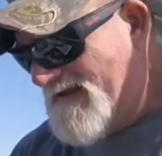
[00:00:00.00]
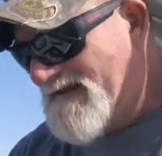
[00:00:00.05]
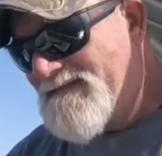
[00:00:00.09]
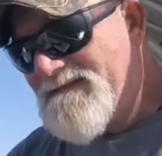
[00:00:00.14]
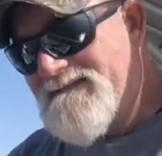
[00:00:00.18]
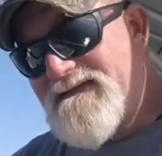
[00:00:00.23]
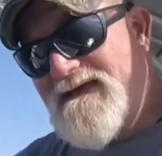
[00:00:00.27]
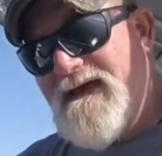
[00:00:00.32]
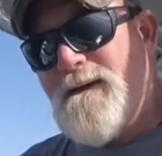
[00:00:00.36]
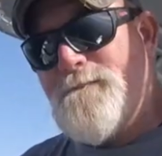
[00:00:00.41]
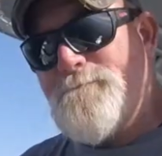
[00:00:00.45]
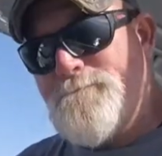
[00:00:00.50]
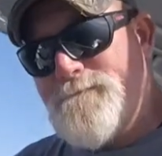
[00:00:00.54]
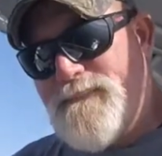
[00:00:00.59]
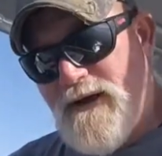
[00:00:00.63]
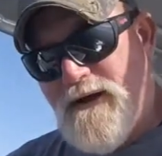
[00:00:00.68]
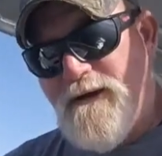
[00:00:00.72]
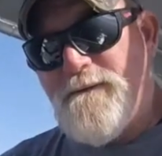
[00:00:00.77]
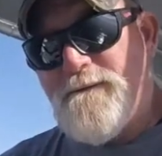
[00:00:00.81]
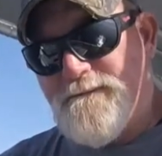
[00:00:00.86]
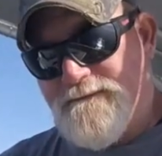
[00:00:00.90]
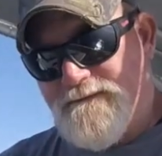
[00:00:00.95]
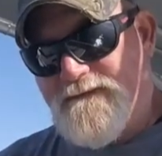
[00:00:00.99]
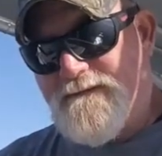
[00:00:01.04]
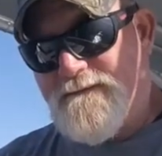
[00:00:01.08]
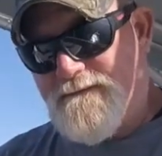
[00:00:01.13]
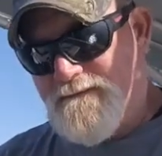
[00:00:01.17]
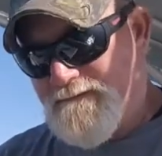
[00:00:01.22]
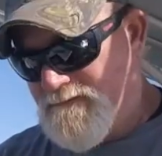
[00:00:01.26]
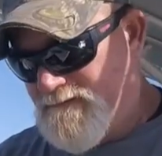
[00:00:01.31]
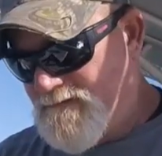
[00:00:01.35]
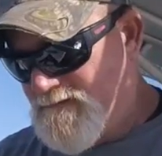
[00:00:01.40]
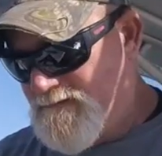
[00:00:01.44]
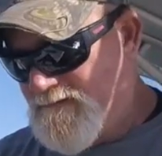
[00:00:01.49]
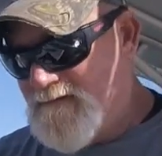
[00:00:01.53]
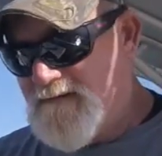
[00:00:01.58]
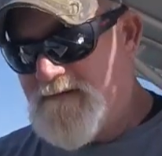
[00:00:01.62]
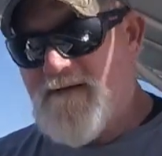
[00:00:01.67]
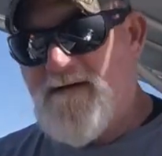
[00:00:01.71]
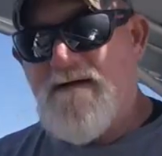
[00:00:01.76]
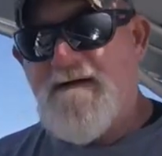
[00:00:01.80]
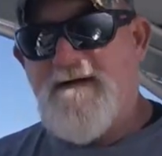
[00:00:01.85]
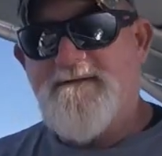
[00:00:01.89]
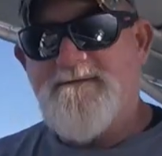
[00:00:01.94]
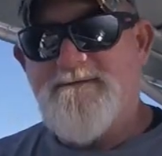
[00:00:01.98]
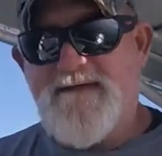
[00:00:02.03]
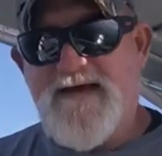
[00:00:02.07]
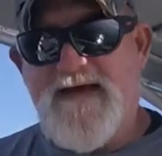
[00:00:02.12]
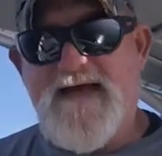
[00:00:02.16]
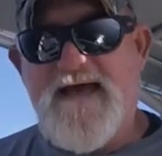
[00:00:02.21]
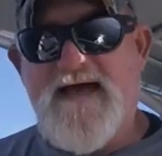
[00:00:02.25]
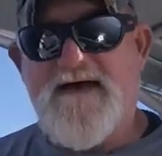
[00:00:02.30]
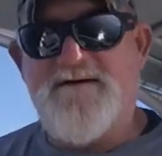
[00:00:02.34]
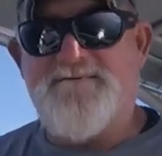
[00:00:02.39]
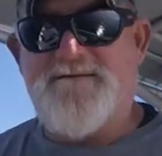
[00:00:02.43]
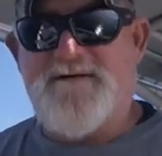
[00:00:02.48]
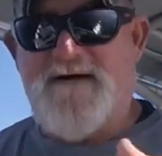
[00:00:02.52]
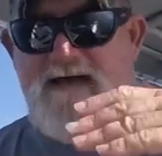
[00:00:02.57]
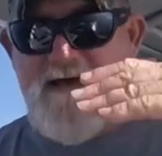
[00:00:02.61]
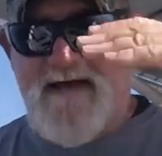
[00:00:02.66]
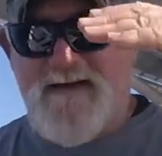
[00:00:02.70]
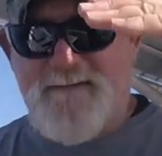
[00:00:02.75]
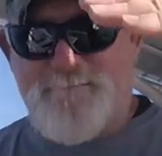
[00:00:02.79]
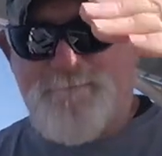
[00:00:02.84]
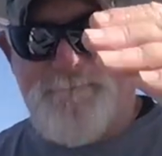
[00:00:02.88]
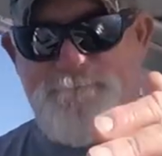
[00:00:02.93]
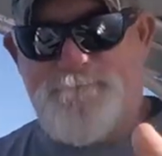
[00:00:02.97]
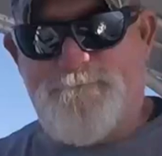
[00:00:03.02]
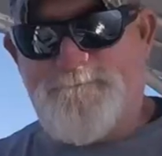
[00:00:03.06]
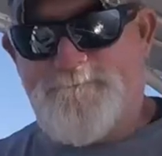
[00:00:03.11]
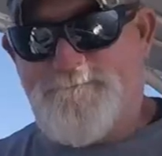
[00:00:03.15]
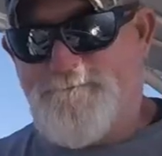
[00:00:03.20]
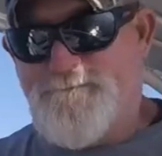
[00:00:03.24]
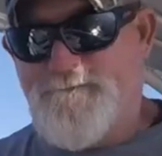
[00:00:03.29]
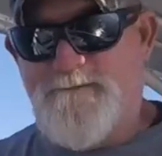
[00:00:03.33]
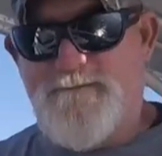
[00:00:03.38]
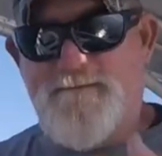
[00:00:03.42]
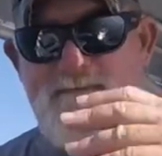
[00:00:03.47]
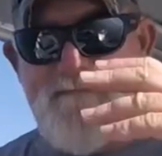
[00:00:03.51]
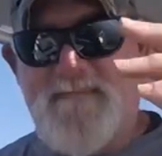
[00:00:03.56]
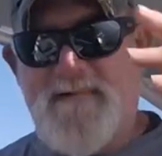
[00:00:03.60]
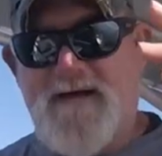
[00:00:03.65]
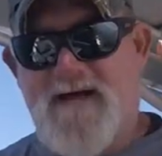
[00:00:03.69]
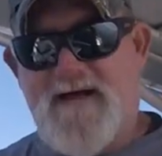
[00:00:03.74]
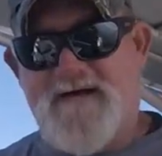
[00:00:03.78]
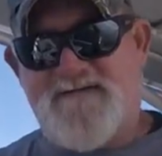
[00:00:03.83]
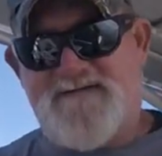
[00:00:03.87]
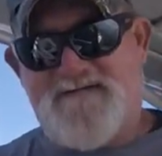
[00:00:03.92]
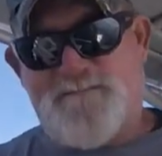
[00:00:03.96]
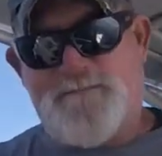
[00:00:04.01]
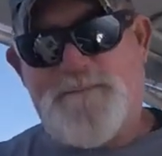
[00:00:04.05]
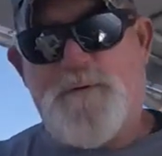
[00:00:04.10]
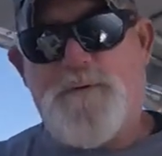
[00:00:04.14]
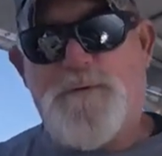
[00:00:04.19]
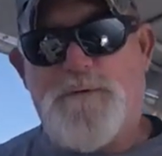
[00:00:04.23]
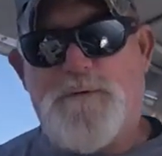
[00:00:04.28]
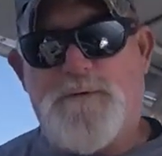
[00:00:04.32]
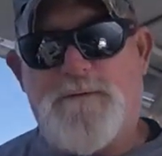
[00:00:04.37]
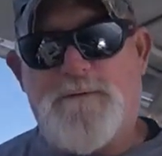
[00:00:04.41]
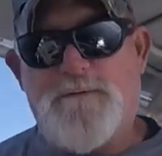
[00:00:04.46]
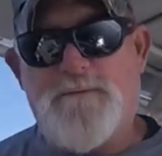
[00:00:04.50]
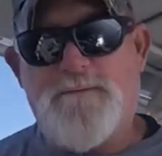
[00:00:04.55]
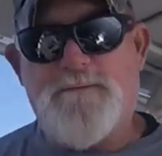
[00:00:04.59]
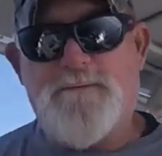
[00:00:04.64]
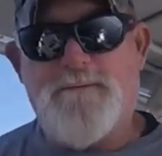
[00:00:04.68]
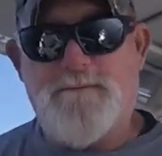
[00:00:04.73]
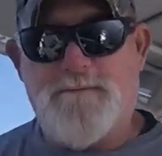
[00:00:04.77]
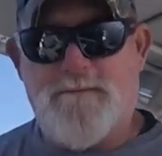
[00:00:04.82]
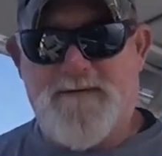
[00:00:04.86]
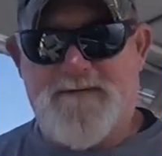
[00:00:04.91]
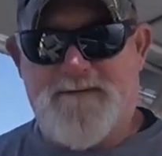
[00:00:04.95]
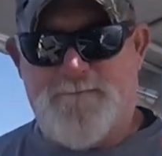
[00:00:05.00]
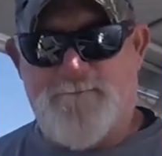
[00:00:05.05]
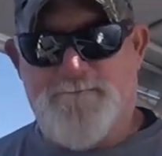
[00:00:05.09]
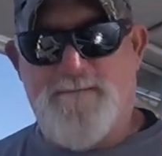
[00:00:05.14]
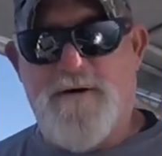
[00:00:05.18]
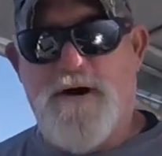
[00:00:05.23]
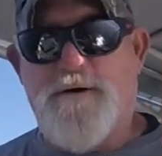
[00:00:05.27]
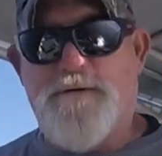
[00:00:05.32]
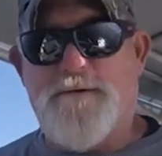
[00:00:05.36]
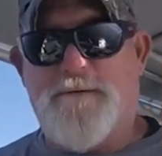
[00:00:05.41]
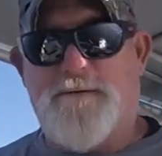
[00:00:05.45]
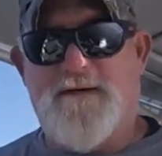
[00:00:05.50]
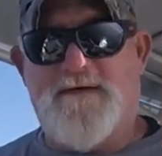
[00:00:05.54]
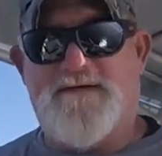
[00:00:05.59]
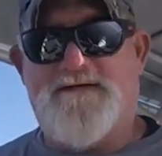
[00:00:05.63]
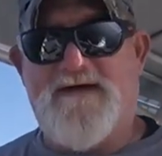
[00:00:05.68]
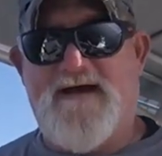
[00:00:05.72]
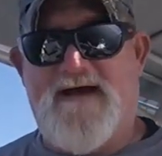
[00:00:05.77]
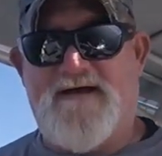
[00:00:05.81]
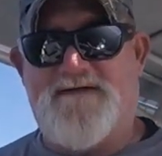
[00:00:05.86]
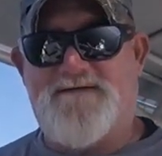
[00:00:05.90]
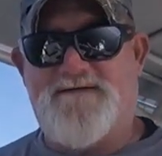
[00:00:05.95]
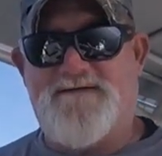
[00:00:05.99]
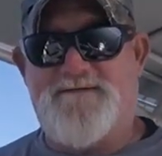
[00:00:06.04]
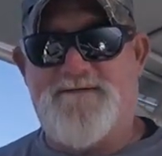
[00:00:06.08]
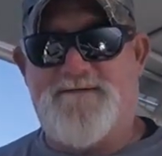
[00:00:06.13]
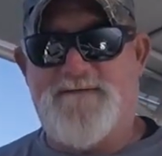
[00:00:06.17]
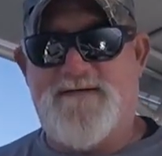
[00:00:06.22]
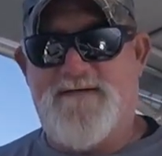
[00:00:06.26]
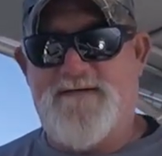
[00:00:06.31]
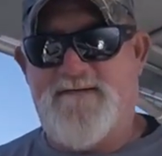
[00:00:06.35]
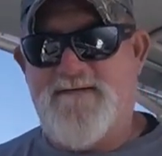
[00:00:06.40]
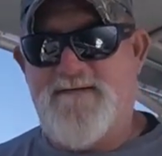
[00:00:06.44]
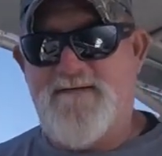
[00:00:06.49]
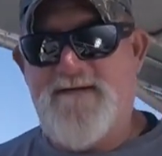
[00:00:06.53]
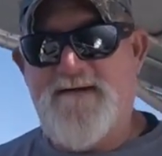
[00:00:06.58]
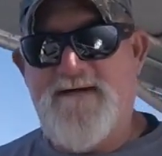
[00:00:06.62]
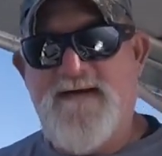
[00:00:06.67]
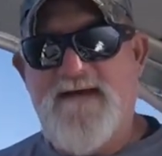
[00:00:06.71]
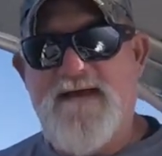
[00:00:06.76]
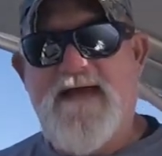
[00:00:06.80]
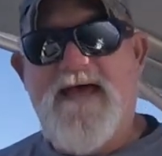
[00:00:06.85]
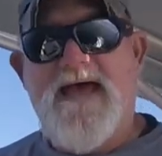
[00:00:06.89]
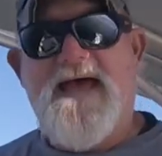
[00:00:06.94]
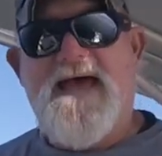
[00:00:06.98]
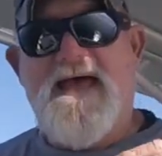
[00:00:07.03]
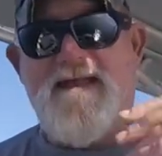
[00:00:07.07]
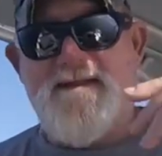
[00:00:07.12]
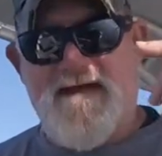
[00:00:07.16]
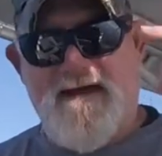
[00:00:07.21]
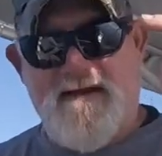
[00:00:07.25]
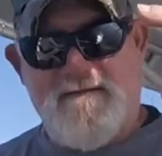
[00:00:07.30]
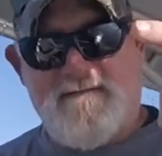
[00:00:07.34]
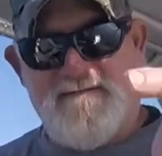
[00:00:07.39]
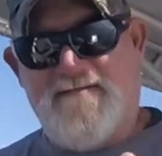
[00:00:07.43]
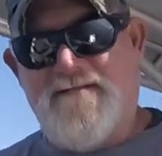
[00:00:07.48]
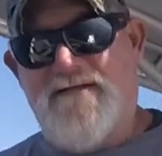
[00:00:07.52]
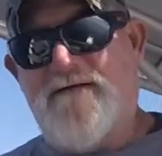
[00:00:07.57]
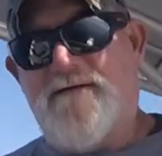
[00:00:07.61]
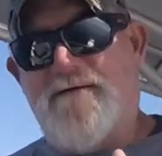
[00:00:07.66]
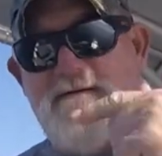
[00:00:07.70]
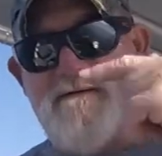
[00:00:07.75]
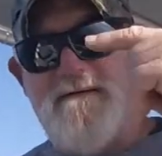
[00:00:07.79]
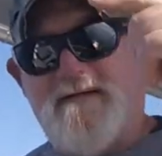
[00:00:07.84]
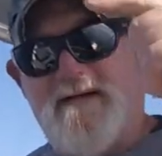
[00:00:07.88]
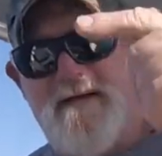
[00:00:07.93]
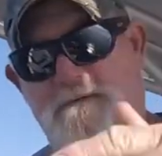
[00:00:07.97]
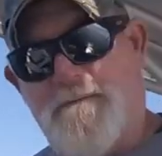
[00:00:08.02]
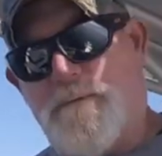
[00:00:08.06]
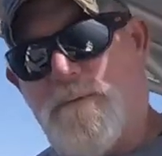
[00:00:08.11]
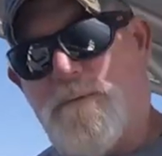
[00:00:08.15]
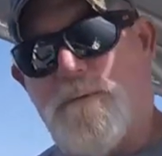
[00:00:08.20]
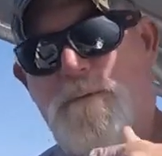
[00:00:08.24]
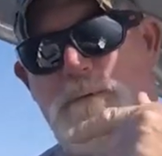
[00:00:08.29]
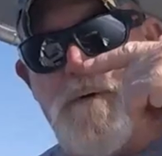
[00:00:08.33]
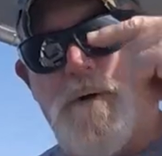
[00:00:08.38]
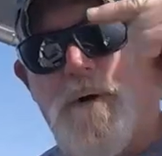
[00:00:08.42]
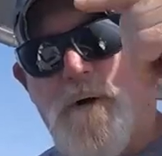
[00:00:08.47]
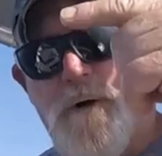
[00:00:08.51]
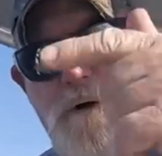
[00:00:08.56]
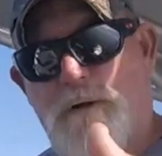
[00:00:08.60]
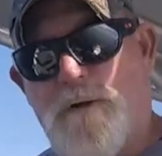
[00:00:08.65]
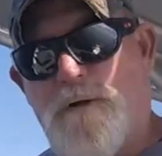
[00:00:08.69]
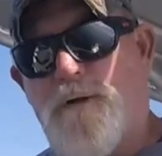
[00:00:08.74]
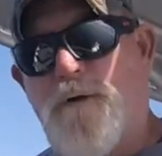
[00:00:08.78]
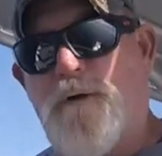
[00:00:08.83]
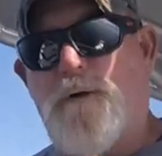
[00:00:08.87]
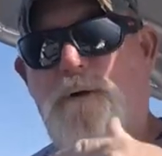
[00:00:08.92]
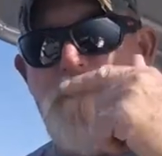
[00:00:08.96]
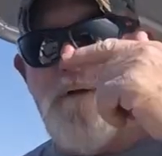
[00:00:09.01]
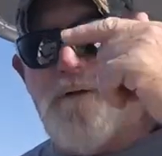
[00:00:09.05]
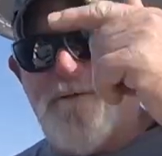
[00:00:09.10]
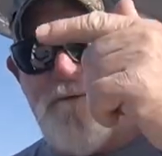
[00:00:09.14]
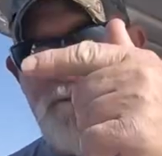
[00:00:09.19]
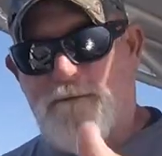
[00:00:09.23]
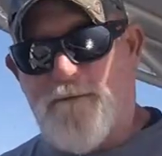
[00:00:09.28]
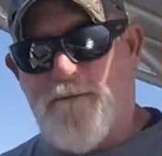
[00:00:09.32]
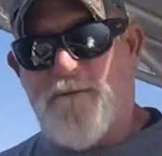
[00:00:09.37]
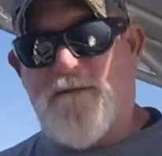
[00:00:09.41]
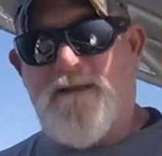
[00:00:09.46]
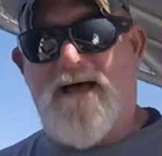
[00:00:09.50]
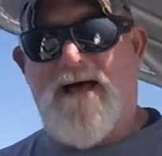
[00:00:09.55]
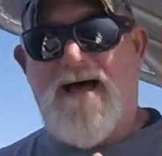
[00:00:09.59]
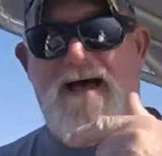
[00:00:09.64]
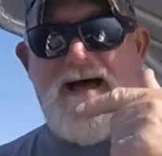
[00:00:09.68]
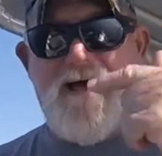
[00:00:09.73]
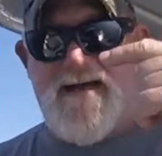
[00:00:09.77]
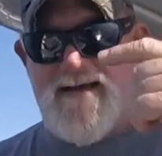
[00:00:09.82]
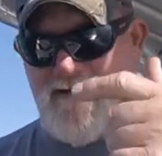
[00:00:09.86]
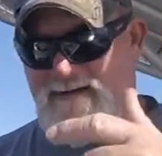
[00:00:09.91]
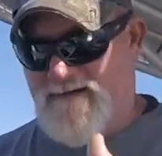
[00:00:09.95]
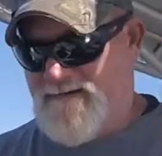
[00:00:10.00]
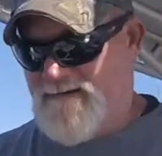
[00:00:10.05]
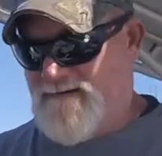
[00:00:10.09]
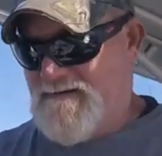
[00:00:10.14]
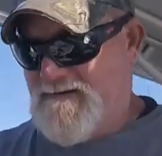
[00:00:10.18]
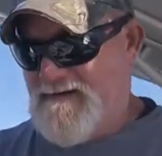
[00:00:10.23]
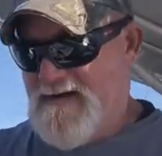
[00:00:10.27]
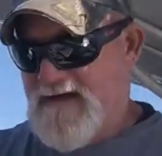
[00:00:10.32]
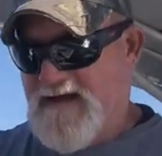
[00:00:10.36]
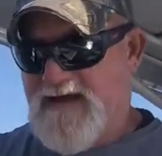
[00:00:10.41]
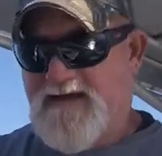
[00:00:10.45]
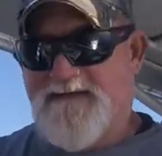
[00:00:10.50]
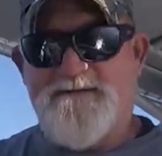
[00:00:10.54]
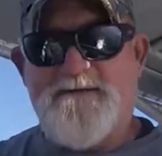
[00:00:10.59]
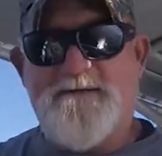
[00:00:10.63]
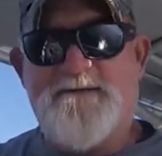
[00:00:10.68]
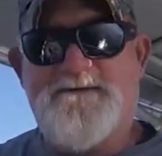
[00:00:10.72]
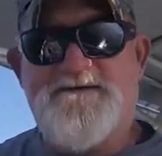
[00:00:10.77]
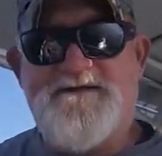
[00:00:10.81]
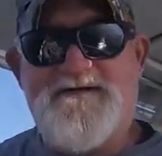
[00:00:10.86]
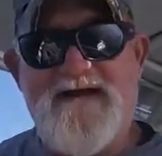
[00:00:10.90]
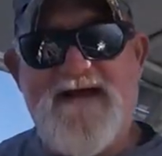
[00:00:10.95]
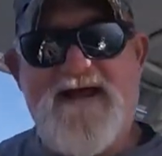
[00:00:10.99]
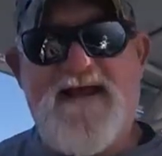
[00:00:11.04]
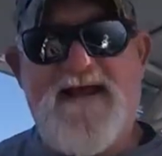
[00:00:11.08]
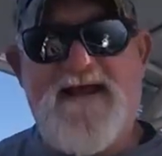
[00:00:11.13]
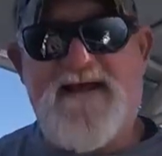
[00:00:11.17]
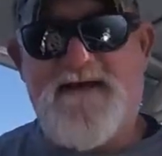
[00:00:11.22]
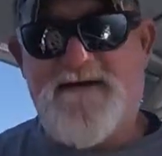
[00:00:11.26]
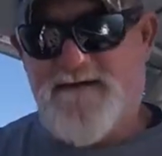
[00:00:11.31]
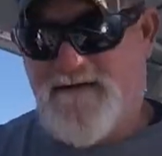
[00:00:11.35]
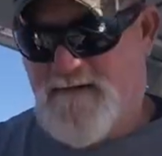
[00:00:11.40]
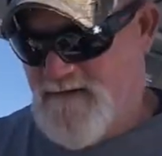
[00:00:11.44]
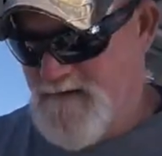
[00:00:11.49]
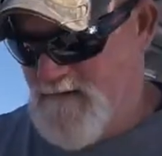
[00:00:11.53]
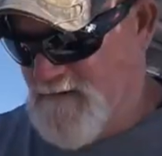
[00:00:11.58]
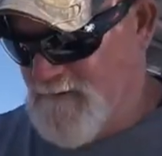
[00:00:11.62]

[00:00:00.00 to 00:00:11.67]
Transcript: in that boat, they have a spool with a motor attached to it, and they literally roll their line and their chain